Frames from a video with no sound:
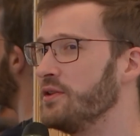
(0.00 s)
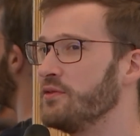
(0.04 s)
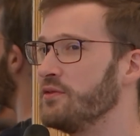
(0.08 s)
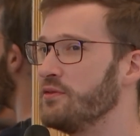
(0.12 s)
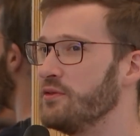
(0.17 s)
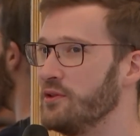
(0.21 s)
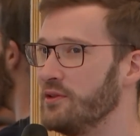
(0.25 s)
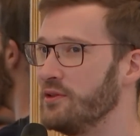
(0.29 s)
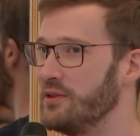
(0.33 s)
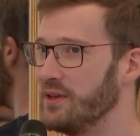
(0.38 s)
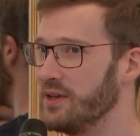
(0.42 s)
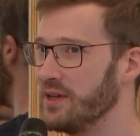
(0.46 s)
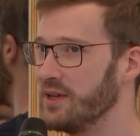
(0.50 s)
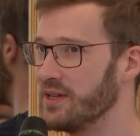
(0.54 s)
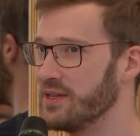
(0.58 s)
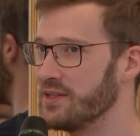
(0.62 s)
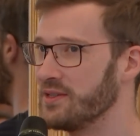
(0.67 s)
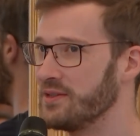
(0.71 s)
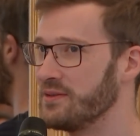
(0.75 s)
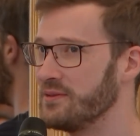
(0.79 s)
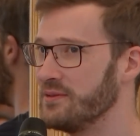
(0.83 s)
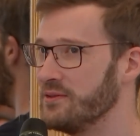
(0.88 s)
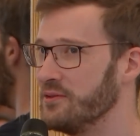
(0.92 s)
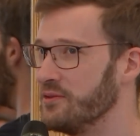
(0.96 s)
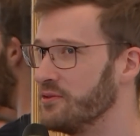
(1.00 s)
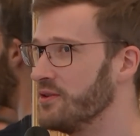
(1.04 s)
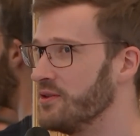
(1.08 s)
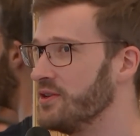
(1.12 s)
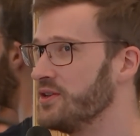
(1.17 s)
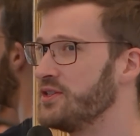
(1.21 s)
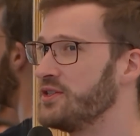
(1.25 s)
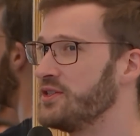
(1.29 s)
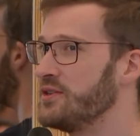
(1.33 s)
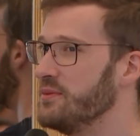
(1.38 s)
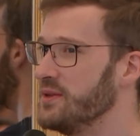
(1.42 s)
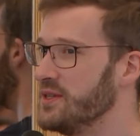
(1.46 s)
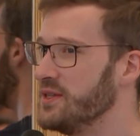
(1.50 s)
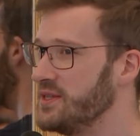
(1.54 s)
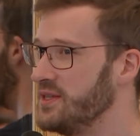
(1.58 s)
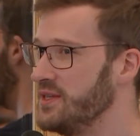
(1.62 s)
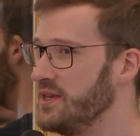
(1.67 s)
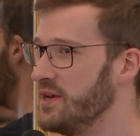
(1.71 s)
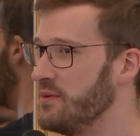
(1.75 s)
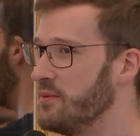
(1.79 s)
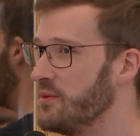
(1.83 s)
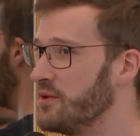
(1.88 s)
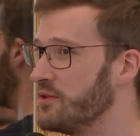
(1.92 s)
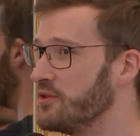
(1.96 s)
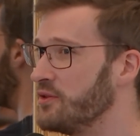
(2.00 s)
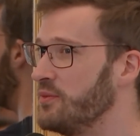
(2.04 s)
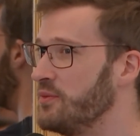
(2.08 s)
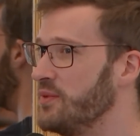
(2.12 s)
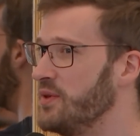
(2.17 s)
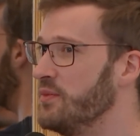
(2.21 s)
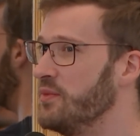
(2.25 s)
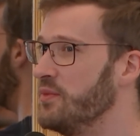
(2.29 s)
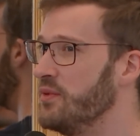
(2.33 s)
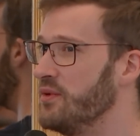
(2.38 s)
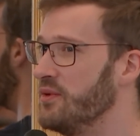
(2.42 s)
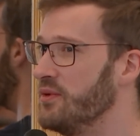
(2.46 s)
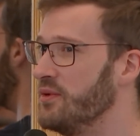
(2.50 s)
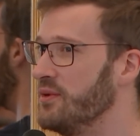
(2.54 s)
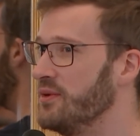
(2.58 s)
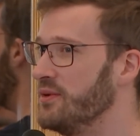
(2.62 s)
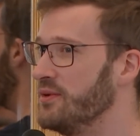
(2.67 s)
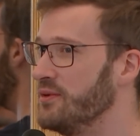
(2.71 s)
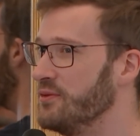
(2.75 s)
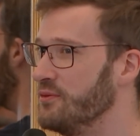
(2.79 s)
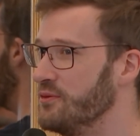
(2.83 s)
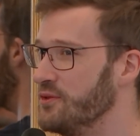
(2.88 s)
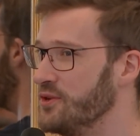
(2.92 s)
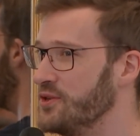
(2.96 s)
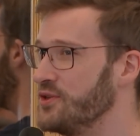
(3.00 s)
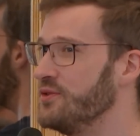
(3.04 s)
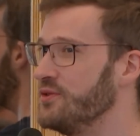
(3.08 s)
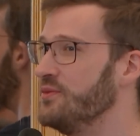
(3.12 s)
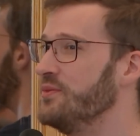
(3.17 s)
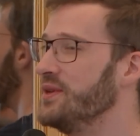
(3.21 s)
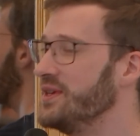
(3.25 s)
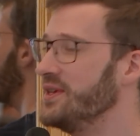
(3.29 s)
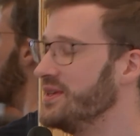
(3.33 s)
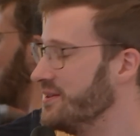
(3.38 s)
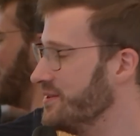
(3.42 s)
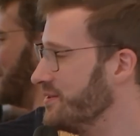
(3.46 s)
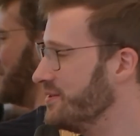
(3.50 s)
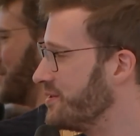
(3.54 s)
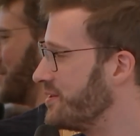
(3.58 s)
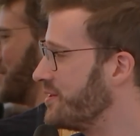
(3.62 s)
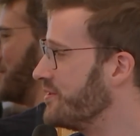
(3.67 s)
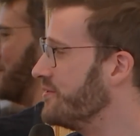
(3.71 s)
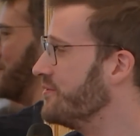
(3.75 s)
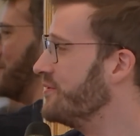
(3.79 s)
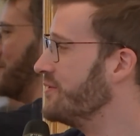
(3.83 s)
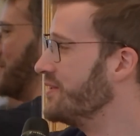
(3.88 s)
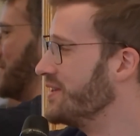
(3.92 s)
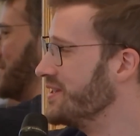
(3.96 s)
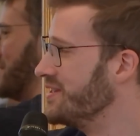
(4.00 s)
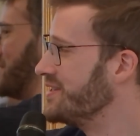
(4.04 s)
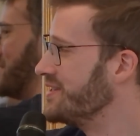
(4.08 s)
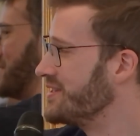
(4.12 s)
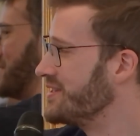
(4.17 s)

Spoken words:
voting has no legitimacy among the people who should be, convinced